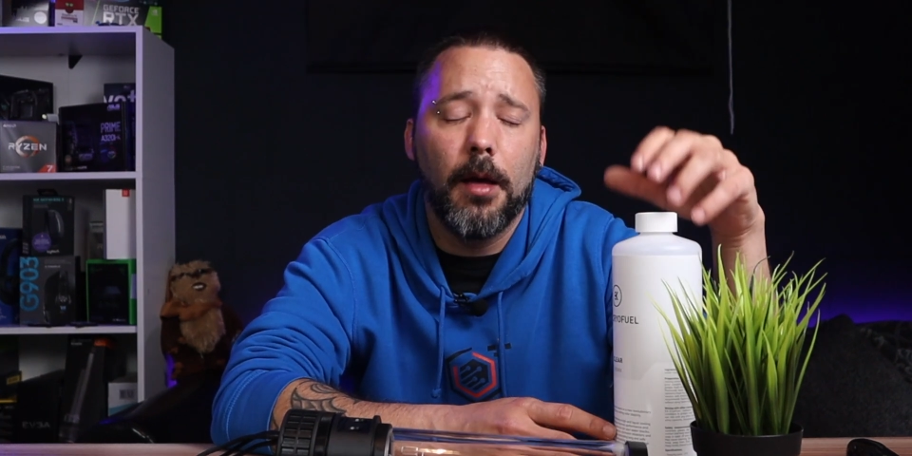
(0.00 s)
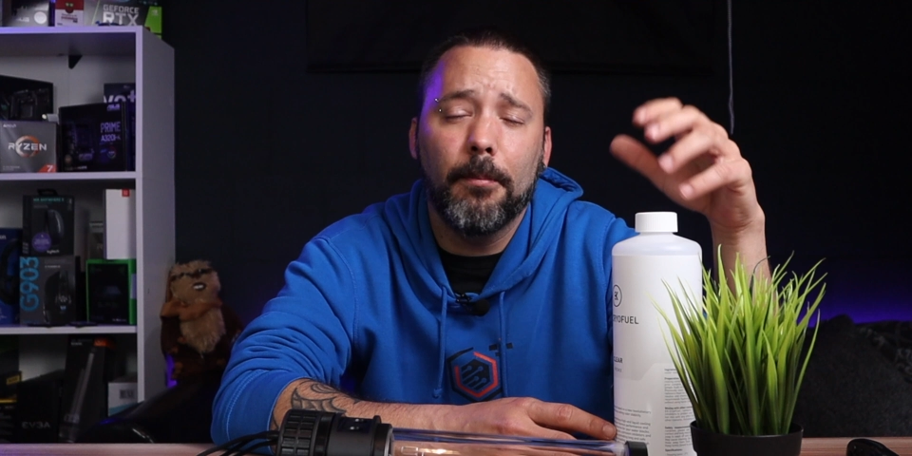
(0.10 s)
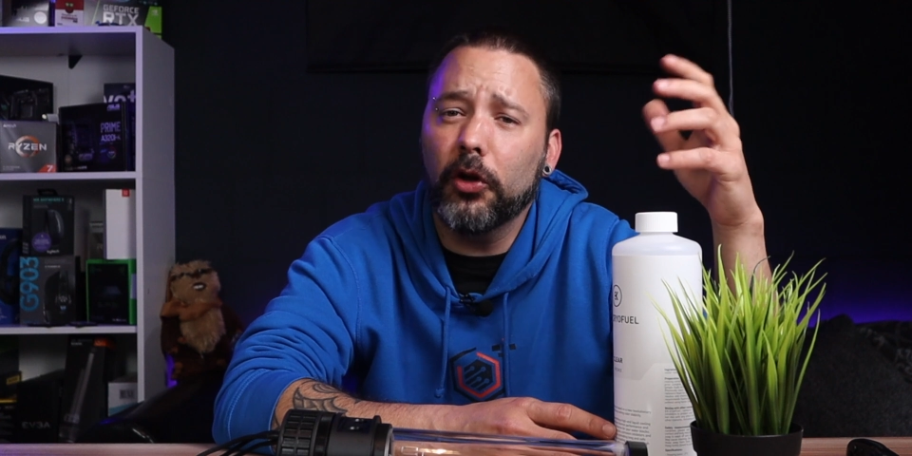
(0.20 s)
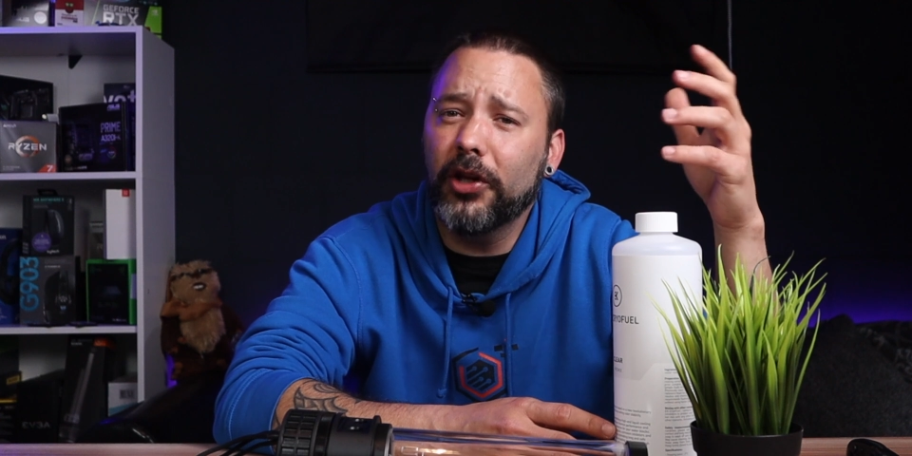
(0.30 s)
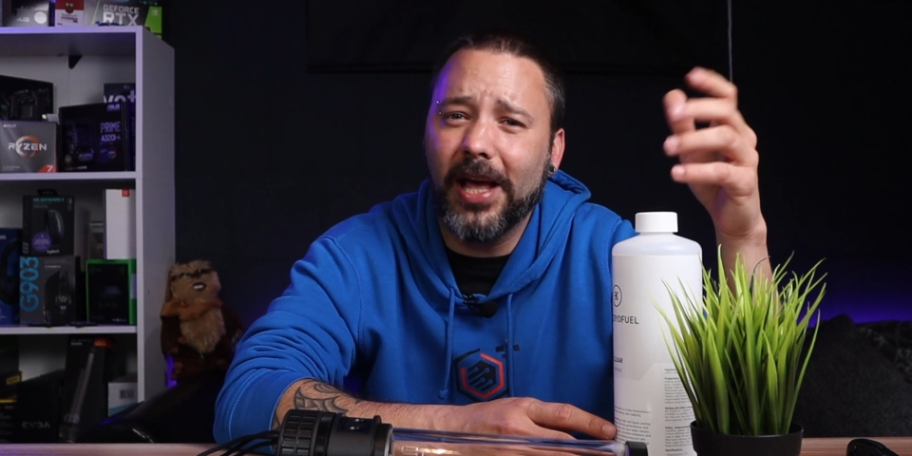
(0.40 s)

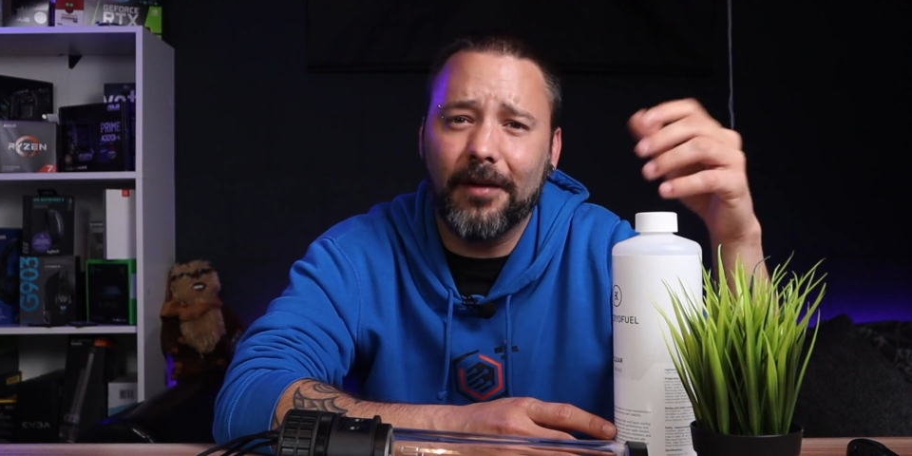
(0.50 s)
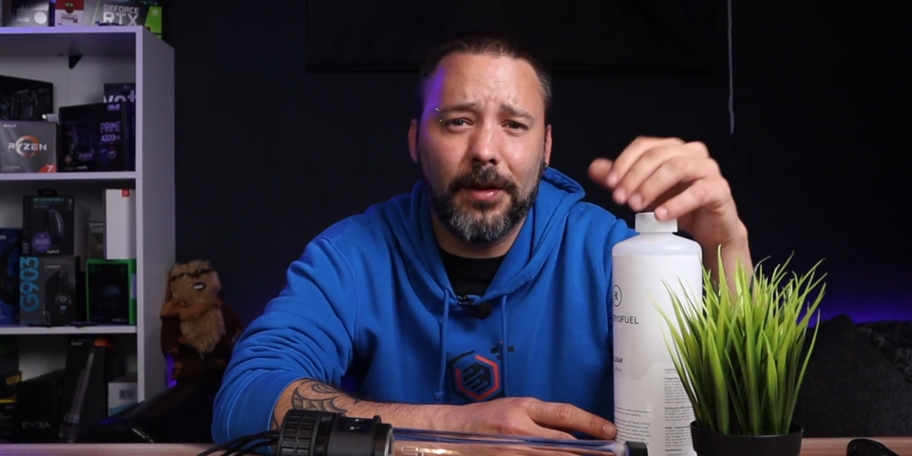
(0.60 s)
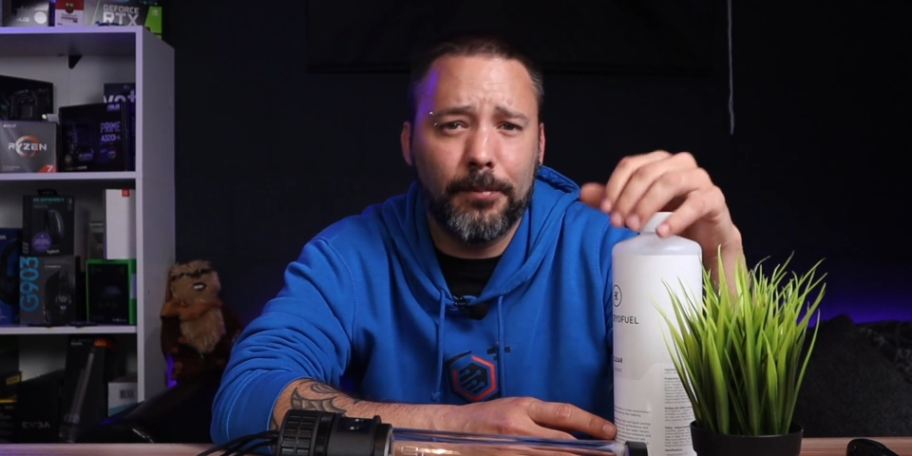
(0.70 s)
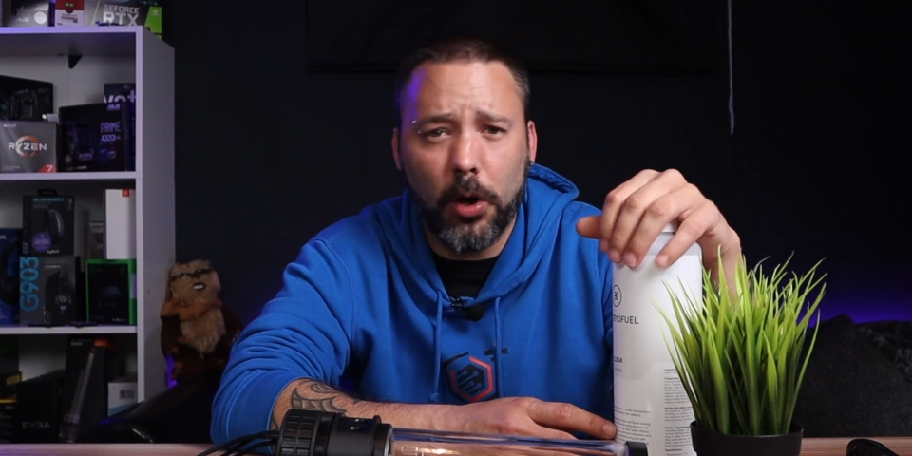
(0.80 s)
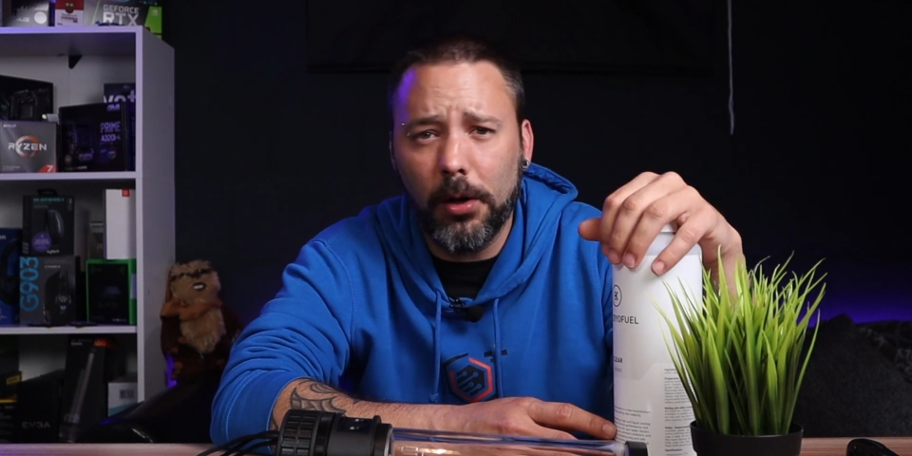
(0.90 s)
but they have
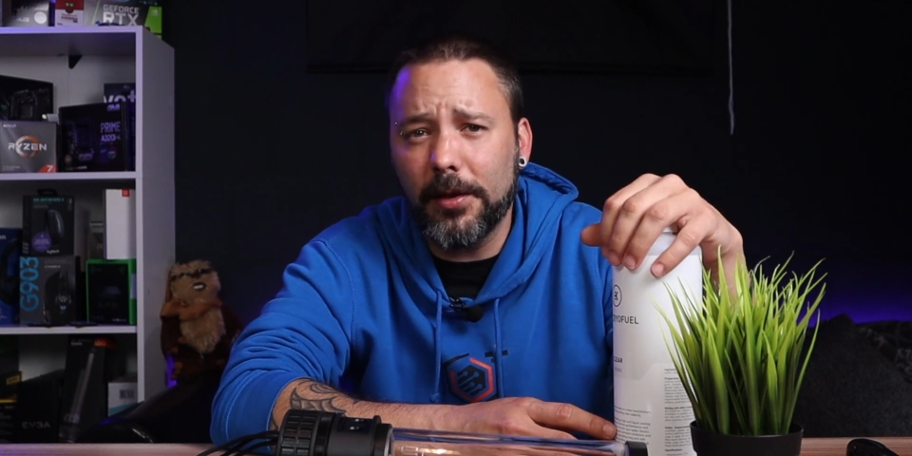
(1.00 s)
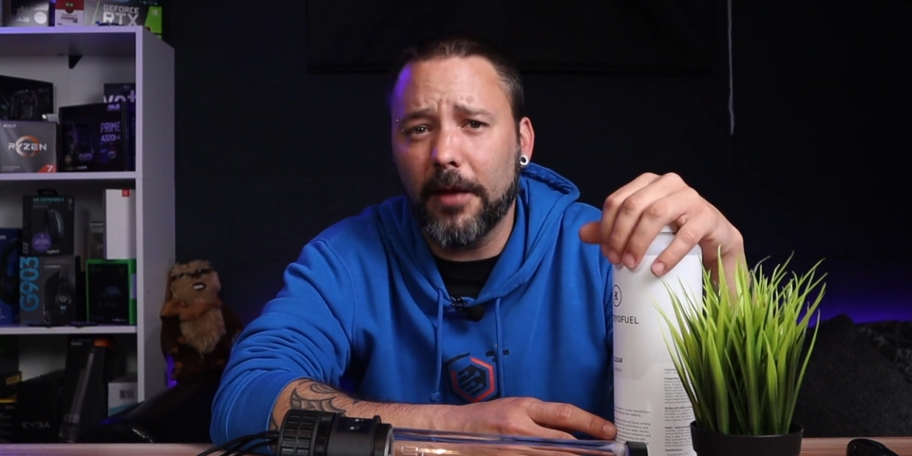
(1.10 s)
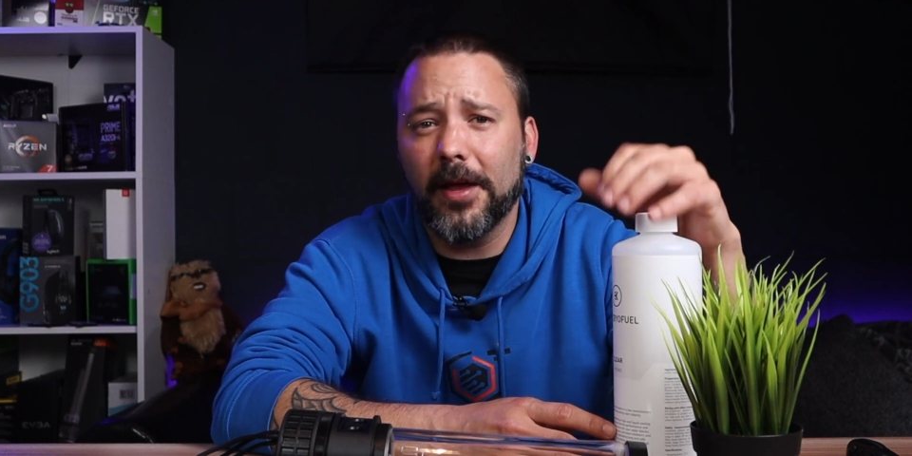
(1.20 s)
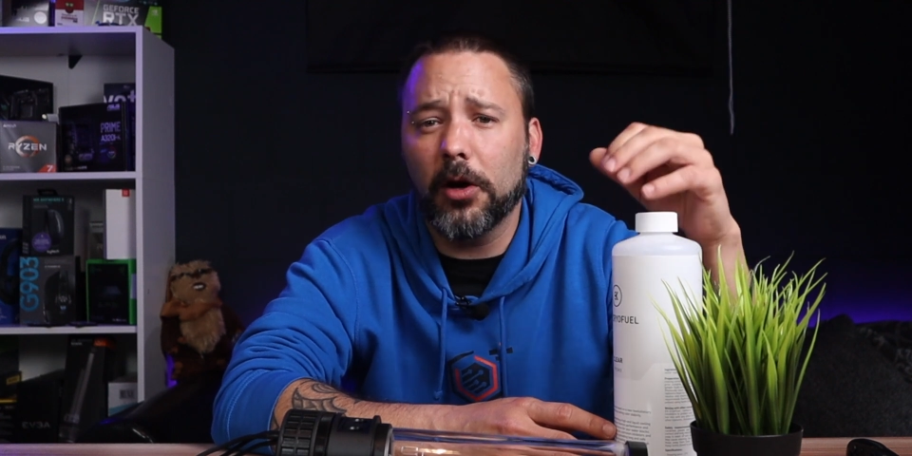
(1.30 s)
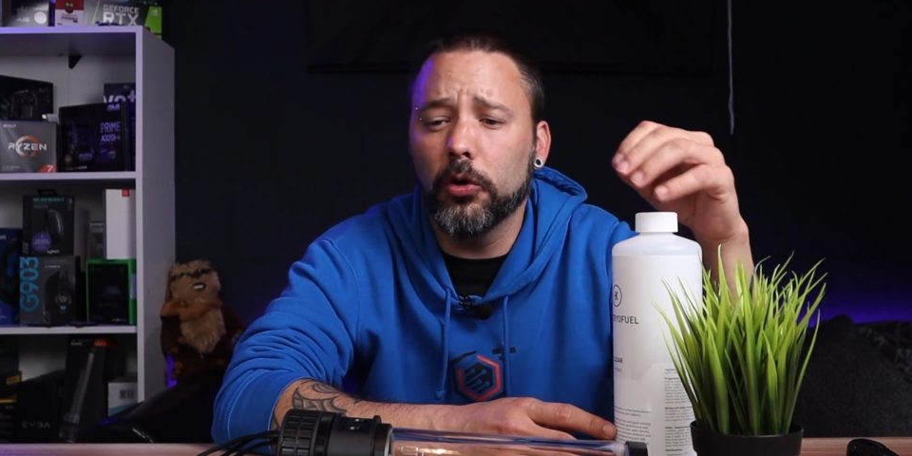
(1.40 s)
the problem
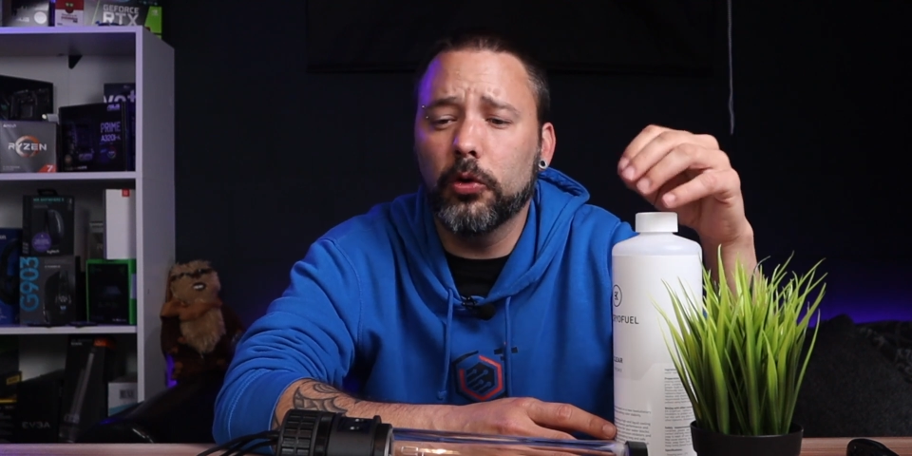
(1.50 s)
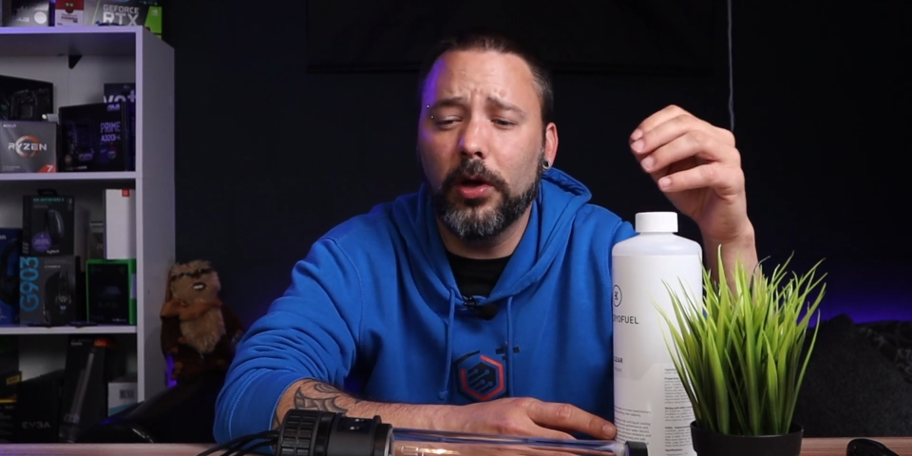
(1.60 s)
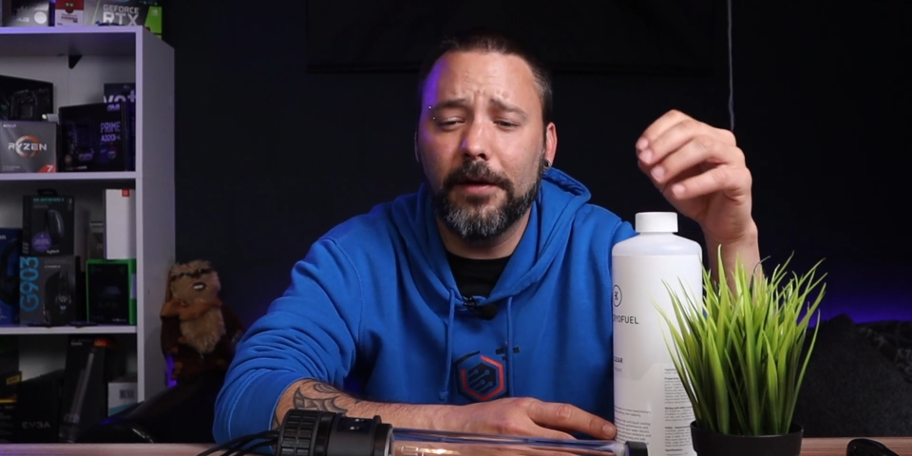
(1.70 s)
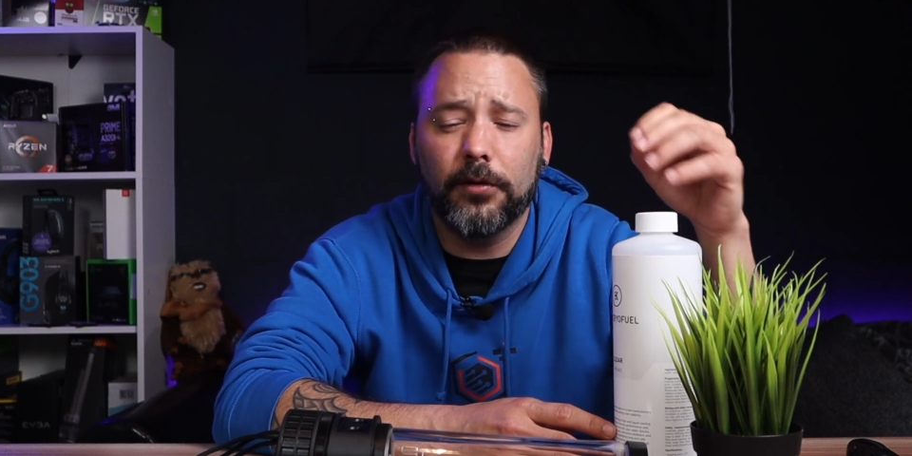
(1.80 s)
that they are going to leave